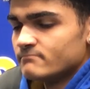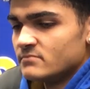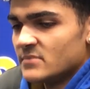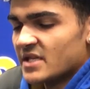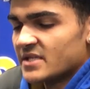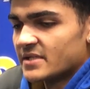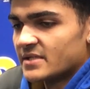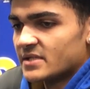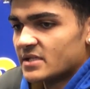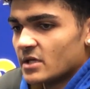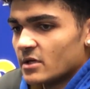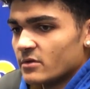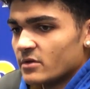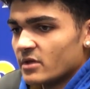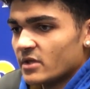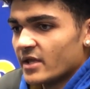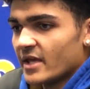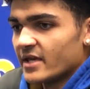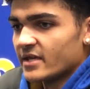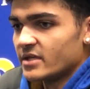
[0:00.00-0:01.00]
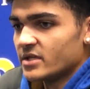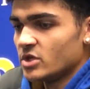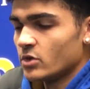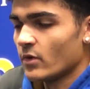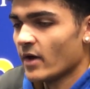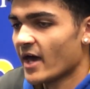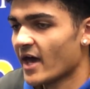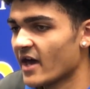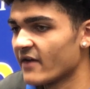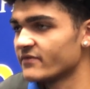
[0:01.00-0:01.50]
necessarily like you
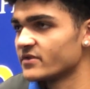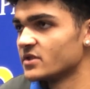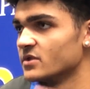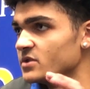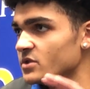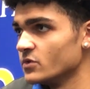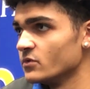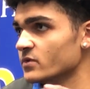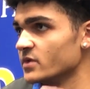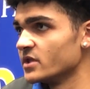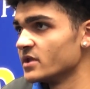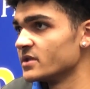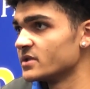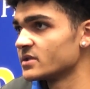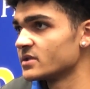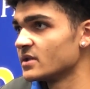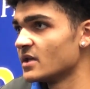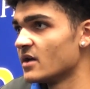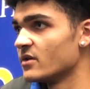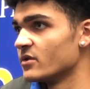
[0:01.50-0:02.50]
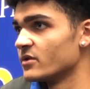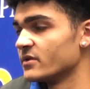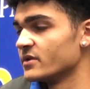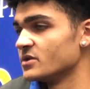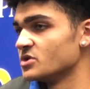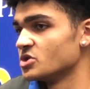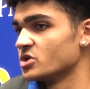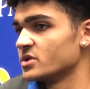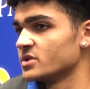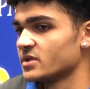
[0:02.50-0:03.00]
have to do this other
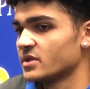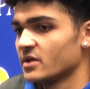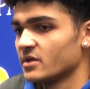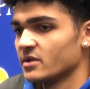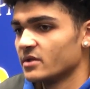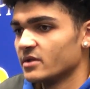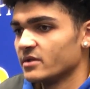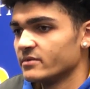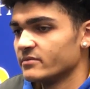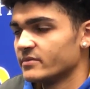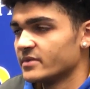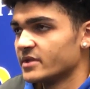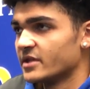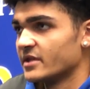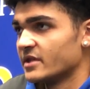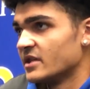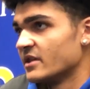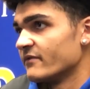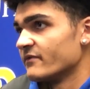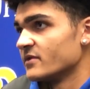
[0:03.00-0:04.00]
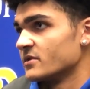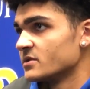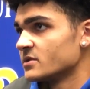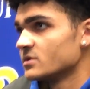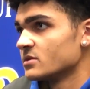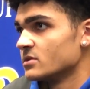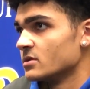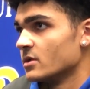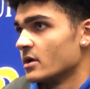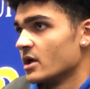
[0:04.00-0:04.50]
than just the the givens.
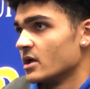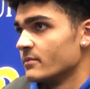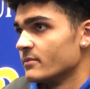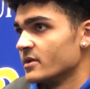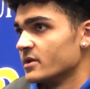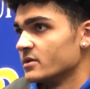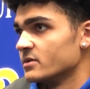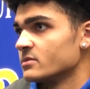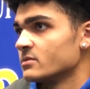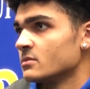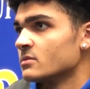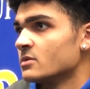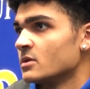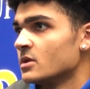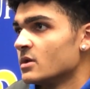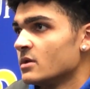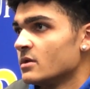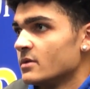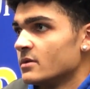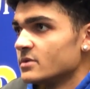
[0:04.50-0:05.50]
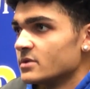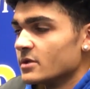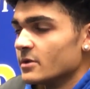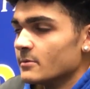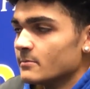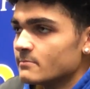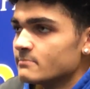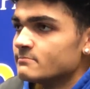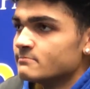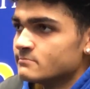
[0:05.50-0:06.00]
You know what I mean? So
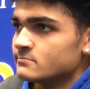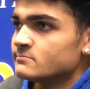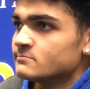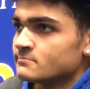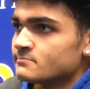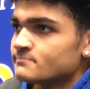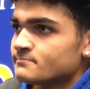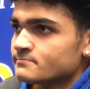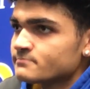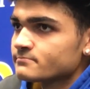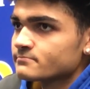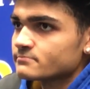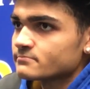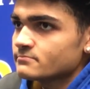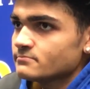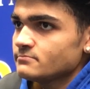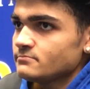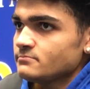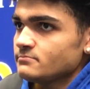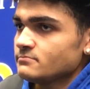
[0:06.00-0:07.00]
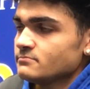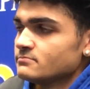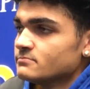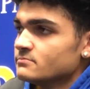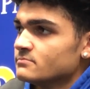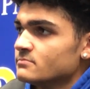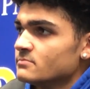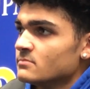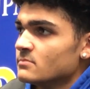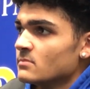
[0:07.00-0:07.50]
everybody